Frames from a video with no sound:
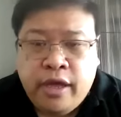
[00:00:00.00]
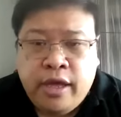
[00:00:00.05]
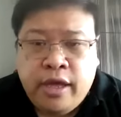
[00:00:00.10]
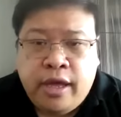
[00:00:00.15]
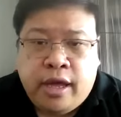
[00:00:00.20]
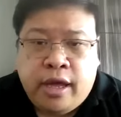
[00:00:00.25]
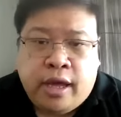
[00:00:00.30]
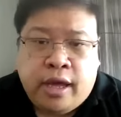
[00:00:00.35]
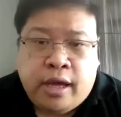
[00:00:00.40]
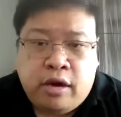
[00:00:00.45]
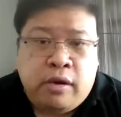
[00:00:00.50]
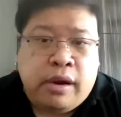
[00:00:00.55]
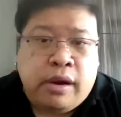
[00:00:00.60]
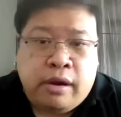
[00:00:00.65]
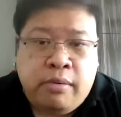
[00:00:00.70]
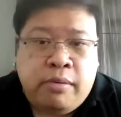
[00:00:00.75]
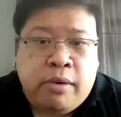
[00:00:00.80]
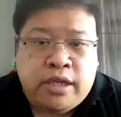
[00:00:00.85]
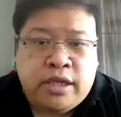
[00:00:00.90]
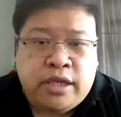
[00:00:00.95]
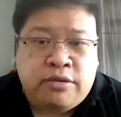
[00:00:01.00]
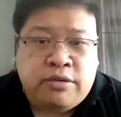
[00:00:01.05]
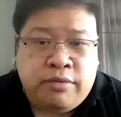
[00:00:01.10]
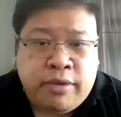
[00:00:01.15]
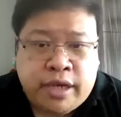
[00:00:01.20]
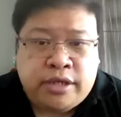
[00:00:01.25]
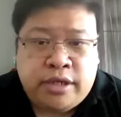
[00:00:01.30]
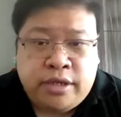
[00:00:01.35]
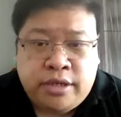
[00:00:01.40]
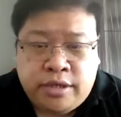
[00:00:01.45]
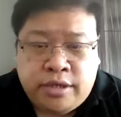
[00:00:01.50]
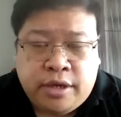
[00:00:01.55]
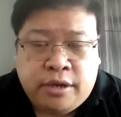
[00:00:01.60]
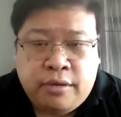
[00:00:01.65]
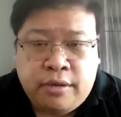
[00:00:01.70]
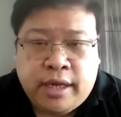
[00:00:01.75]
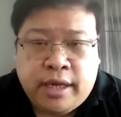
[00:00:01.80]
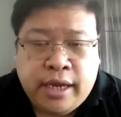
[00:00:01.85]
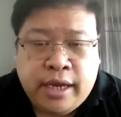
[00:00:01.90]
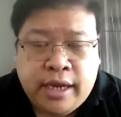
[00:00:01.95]
Not everybody is rich,
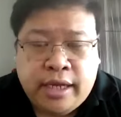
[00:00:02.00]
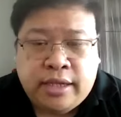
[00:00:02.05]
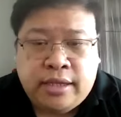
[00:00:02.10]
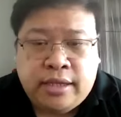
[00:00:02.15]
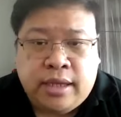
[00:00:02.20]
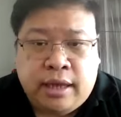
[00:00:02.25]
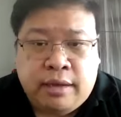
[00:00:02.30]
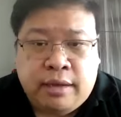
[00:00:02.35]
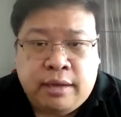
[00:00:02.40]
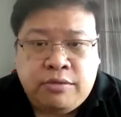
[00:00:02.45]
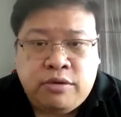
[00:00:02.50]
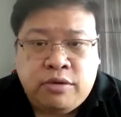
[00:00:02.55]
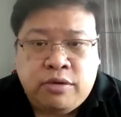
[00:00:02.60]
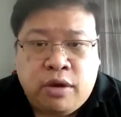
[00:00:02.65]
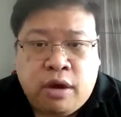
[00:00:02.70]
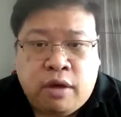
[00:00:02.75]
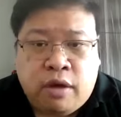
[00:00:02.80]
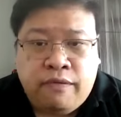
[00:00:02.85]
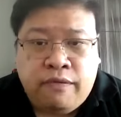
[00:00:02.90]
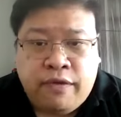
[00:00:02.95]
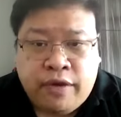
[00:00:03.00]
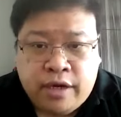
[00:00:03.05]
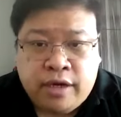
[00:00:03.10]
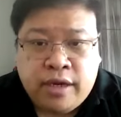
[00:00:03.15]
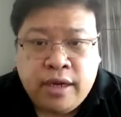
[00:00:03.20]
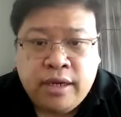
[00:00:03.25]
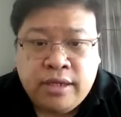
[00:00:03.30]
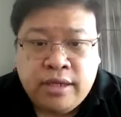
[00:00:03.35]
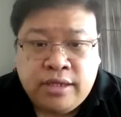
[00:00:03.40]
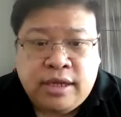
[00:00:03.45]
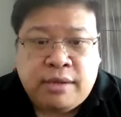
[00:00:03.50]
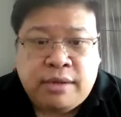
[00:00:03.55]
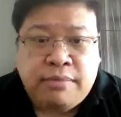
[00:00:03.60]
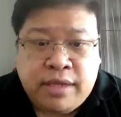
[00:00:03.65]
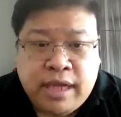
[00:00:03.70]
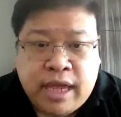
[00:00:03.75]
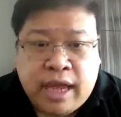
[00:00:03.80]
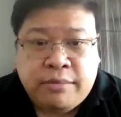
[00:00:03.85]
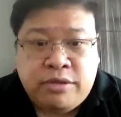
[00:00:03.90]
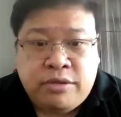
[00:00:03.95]
so they need to convert
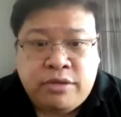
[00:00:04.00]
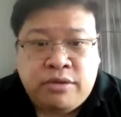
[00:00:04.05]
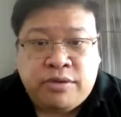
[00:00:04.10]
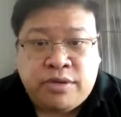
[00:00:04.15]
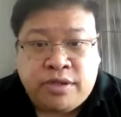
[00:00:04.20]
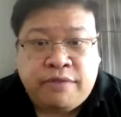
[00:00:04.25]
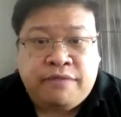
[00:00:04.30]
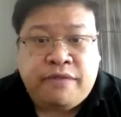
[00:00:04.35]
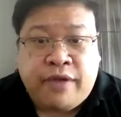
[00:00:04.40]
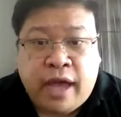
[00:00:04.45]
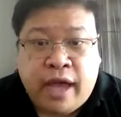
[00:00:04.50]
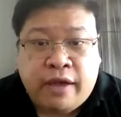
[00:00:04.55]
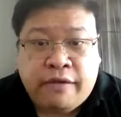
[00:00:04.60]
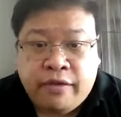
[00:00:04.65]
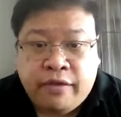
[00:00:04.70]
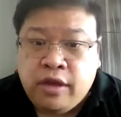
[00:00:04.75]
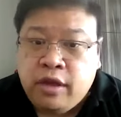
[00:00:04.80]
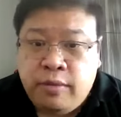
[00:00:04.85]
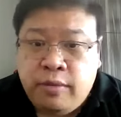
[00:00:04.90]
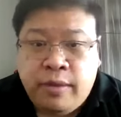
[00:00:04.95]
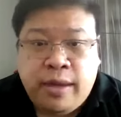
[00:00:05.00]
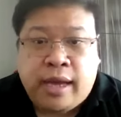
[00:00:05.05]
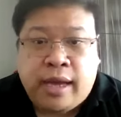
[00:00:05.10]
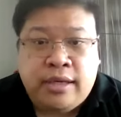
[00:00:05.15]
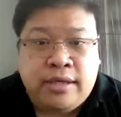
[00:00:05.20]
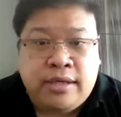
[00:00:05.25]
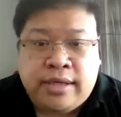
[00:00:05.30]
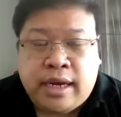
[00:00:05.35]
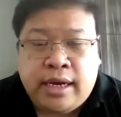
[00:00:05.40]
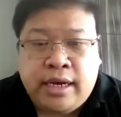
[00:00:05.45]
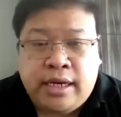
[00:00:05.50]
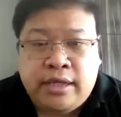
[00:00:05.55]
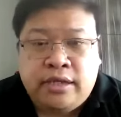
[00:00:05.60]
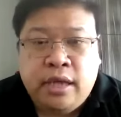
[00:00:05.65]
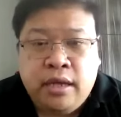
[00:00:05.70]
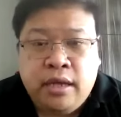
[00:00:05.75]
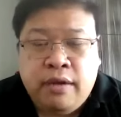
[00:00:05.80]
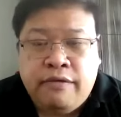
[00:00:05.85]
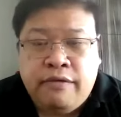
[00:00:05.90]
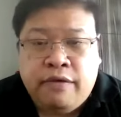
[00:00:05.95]
sometimes to survive. We understand this
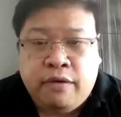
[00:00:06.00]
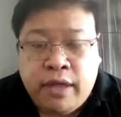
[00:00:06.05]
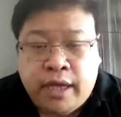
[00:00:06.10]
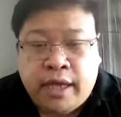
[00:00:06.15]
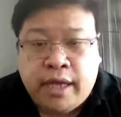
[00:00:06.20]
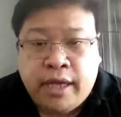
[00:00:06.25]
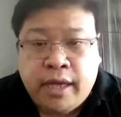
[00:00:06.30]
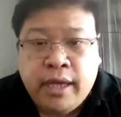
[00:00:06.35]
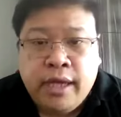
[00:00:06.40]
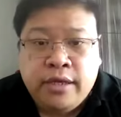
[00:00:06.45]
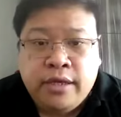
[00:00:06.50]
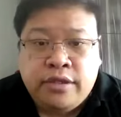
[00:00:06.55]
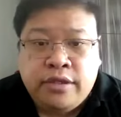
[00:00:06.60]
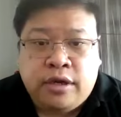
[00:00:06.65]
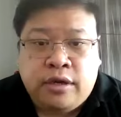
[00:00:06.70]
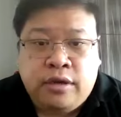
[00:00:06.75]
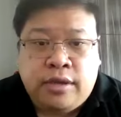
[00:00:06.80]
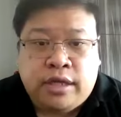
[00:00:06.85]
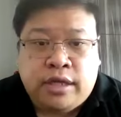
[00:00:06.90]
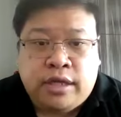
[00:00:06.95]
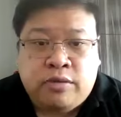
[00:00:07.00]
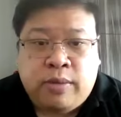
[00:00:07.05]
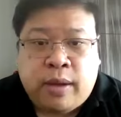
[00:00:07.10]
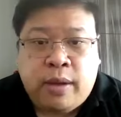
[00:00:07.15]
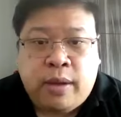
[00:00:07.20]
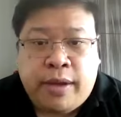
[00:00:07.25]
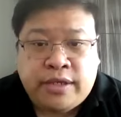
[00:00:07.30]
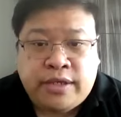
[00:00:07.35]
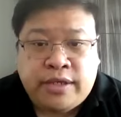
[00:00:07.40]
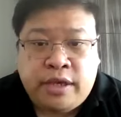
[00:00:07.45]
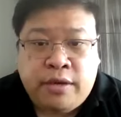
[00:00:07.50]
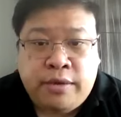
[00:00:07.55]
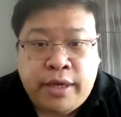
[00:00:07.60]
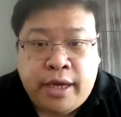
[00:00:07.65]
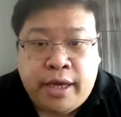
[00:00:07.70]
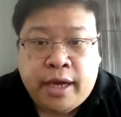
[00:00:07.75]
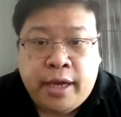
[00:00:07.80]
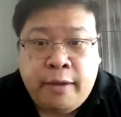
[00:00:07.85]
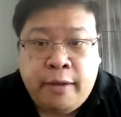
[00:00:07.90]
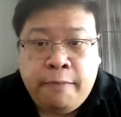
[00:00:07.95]
fully. Right. So that's why we are still
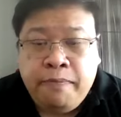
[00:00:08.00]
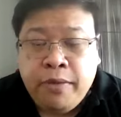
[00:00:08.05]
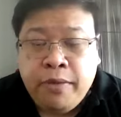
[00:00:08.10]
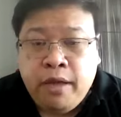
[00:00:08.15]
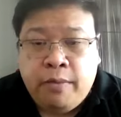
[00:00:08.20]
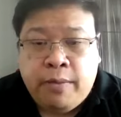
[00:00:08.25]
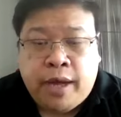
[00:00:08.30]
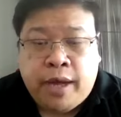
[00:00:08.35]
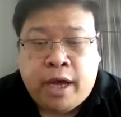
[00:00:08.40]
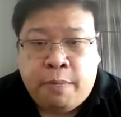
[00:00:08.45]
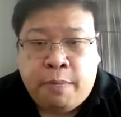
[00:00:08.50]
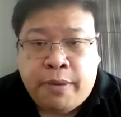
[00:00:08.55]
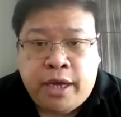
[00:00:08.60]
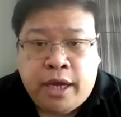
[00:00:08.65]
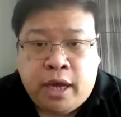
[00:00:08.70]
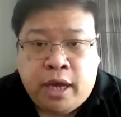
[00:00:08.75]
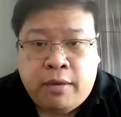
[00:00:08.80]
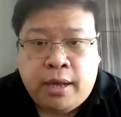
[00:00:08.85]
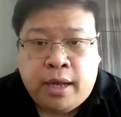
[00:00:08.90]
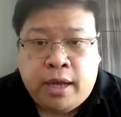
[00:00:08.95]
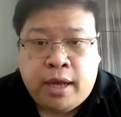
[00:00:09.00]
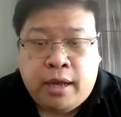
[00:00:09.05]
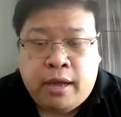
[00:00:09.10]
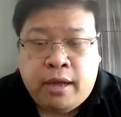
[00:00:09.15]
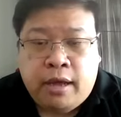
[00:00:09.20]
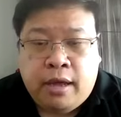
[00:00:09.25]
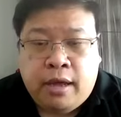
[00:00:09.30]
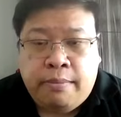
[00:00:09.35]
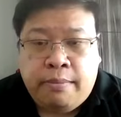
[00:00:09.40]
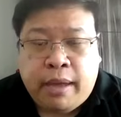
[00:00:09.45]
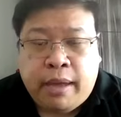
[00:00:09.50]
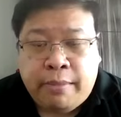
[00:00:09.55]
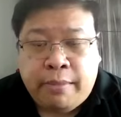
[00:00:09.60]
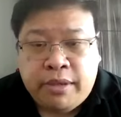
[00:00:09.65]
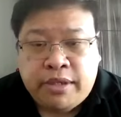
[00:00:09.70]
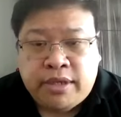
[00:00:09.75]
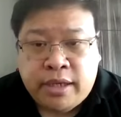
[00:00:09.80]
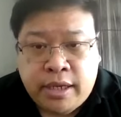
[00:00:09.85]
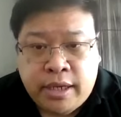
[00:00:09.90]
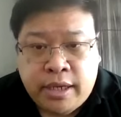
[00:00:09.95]
here. We are helping out
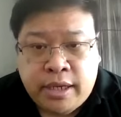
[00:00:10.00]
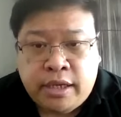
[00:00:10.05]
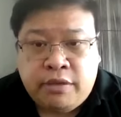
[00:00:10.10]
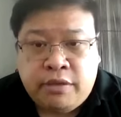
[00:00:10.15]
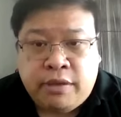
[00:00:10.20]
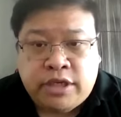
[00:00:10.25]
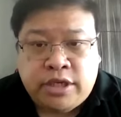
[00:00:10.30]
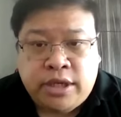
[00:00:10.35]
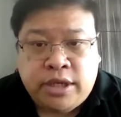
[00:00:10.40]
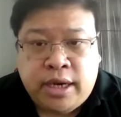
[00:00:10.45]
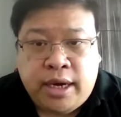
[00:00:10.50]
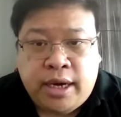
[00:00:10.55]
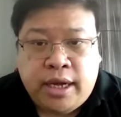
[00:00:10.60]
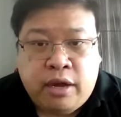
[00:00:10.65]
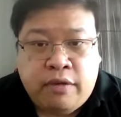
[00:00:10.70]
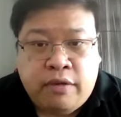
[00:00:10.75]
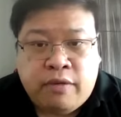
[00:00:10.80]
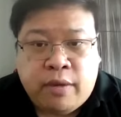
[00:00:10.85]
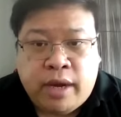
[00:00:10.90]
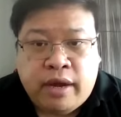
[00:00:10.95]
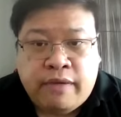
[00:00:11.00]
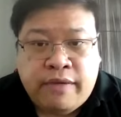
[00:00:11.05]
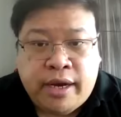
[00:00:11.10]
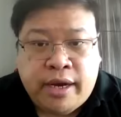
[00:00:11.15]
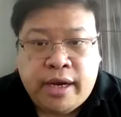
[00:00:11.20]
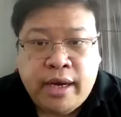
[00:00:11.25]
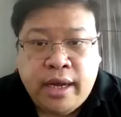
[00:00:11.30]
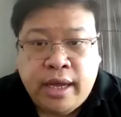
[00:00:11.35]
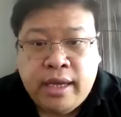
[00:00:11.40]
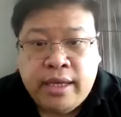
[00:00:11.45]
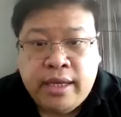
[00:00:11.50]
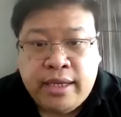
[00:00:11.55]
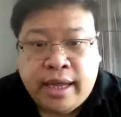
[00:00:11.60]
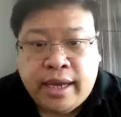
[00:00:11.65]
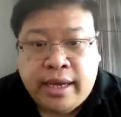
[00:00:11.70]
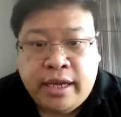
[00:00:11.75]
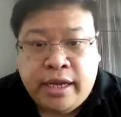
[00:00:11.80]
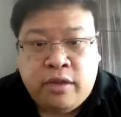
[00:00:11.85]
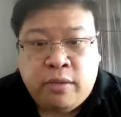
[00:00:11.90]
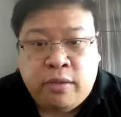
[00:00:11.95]
members in need to actually clear off whatever they
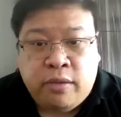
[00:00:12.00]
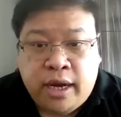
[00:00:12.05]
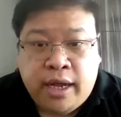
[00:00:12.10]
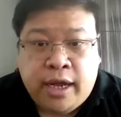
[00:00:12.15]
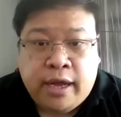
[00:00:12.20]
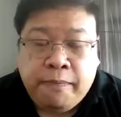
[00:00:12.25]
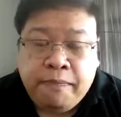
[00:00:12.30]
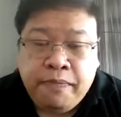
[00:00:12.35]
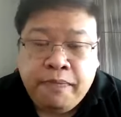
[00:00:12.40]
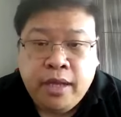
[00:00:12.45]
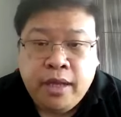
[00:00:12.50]
need to clear.